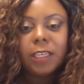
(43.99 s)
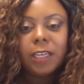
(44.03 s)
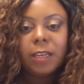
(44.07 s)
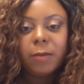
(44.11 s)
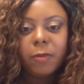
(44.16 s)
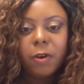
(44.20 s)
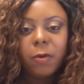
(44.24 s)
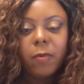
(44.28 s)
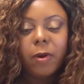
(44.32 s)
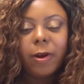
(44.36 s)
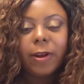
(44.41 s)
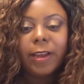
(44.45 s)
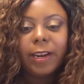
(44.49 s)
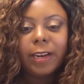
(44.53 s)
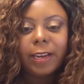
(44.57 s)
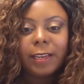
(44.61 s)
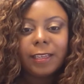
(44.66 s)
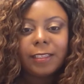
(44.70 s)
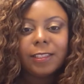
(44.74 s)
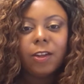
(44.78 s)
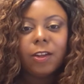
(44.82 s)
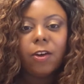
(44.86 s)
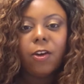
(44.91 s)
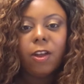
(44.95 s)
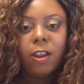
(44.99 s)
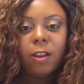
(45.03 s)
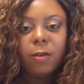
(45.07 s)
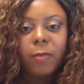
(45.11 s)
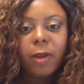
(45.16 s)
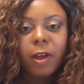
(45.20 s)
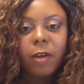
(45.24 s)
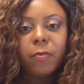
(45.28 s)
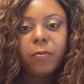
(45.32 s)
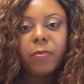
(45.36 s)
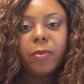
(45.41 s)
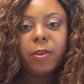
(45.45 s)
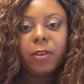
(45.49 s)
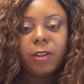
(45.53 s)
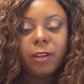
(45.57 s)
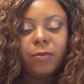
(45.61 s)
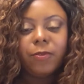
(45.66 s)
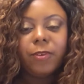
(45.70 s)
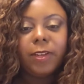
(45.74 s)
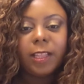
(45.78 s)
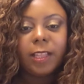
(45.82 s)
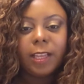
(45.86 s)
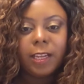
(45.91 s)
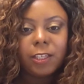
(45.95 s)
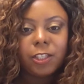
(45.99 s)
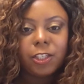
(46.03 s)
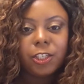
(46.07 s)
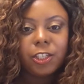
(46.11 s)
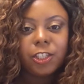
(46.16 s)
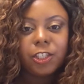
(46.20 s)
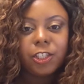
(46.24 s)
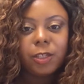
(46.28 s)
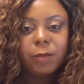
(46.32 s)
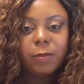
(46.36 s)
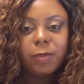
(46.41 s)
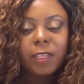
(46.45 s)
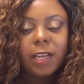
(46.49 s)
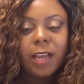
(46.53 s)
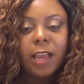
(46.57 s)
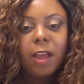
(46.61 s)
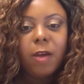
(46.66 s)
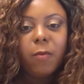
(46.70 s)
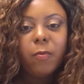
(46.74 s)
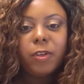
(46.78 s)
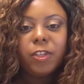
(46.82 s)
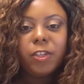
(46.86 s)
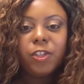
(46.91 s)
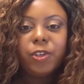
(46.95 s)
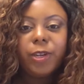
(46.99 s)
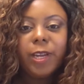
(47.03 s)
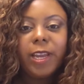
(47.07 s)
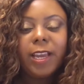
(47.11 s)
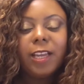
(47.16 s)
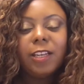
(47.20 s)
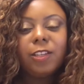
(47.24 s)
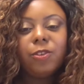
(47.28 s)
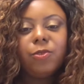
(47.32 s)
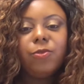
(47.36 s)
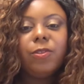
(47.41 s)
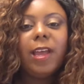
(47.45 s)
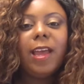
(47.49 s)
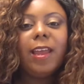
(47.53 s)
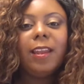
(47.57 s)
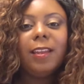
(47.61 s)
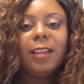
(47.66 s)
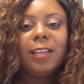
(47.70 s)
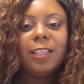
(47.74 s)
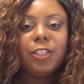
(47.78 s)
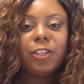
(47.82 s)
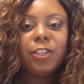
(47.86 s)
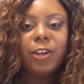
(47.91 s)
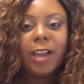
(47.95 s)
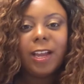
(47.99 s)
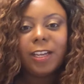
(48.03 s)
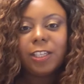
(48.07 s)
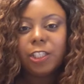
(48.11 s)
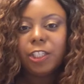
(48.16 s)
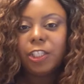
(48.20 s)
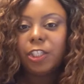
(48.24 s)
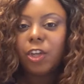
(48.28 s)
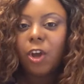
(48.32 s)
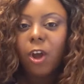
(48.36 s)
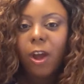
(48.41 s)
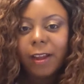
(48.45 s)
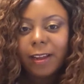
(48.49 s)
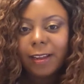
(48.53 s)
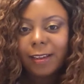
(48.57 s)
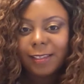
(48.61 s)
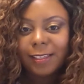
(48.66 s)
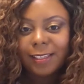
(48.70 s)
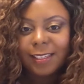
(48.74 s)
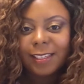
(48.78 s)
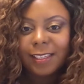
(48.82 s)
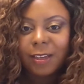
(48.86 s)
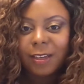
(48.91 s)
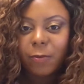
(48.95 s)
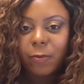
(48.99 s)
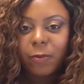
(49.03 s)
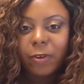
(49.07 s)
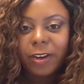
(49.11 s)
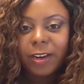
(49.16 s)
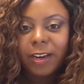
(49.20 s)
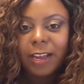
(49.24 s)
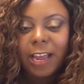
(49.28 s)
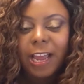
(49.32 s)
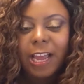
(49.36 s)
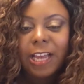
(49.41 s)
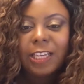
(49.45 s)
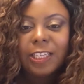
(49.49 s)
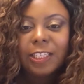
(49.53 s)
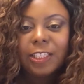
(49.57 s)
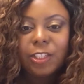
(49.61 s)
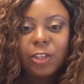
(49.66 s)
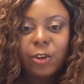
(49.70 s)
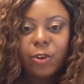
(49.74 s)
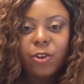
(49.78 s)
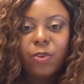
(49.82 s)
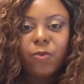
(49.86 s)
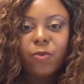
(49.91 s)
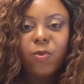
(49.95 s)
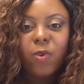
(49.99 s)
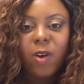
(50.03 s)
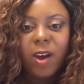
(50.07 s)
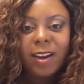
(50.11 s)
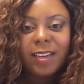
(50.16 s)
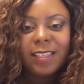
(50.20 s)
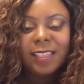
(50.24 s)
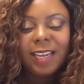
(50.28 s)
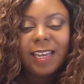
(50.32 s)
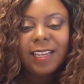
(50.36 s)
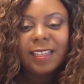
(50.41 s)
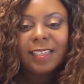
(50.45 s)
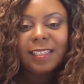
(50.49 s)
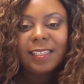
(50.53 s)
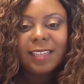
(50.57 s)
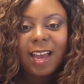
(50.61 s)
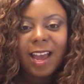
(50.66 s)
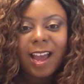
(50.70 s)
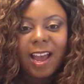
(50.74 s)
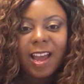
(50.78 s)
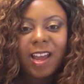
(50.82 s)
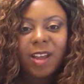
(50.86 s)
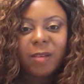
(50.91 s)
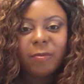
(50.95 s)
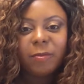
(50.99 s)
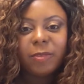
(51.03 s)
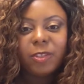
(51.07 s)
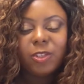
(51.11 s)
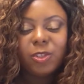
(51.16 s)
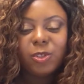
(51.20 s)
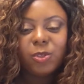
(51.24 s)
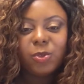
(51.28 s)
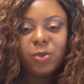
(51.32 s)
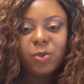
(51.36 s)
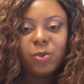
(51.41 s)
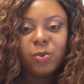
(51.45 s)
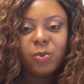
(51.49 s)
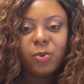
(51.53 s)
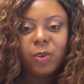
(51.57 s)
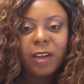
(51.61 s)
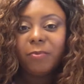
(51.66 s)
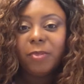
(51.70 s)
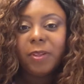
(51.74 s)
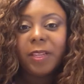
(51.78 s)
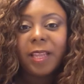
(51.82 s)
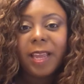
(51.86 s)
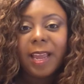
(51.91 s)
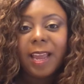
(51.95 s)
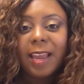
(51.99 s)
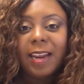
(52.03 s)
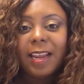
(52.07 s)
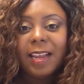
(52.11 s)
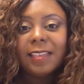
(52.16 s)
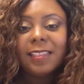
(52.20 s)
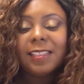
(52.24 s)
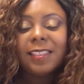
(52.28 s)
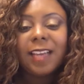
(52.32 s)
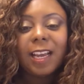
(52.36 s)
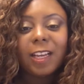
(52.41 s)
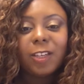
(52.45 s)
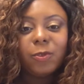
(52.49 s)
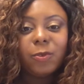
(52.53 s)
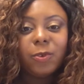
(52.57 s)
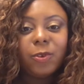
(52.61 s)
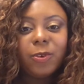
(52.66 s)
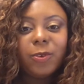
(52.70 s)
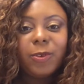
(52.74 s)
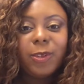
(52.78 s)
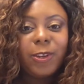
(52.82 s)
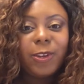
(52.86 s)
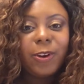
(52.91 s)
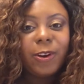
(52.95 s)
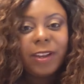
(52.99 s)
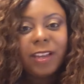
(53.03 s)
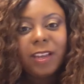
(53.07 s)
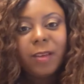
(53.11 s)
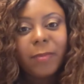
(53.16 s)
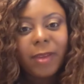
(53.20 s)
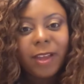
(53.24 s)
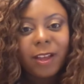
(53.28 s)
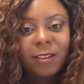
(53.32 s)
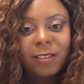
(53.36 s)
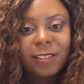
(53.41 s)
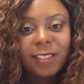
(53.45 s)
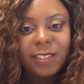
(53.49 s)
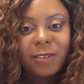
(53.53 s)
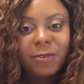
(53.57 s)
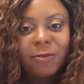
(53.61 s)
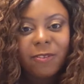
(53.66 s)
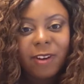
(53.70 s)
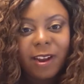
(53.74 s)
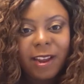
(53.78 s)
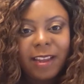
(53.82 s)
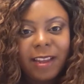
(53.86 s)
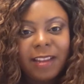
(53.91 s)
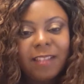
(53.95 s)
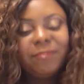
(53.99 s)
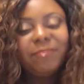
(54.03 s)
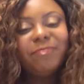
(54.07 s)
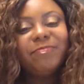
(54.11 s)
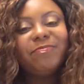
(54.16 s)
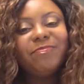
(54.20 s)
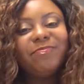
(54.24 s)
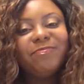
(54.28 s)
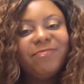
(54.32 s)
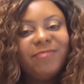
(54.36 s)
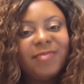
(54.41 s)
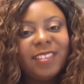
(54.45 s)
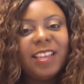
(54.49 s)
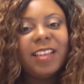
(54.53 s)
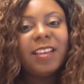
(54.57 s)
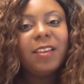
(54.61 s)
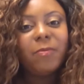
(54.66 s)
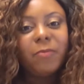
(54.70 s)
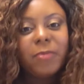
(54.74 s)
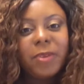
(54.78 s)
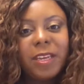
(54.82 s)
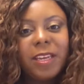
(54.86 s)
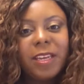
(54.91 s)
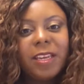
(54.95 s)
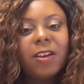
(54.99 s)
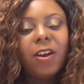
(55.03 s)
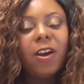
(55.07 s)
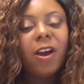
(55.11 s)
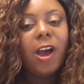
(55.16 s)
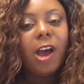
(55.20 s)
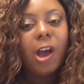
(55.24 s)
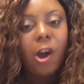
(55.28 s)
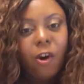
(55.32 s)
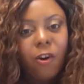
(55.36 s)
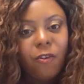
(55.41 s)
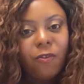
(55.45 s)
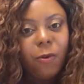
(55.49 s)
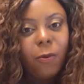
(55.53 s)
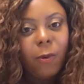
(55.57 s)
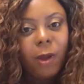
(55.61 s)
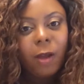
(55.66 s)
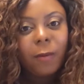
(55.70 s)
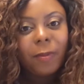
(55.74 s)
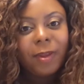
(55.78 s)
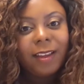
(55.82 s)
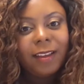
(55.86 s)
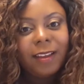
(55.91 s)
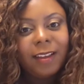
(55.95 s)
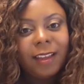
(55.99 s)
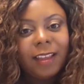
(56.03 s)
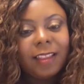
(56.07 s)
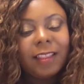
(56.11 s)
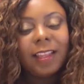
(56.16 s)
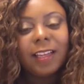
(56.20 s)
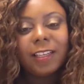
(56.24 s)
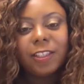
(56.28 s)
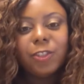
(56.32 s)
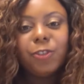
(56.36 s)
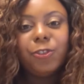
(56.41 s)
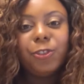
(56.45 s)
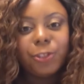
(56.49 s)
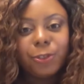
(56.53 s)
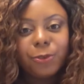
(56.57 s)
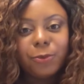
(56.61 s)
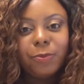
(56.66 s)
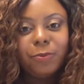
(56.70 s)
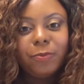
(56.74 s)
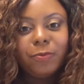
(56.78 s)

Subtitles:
Email marketing is all about building relationships, but you can't do that unless you're actually talking to someone. So you want to take the time to plan and schedule your emails, right? It can be overwhelming unless you do.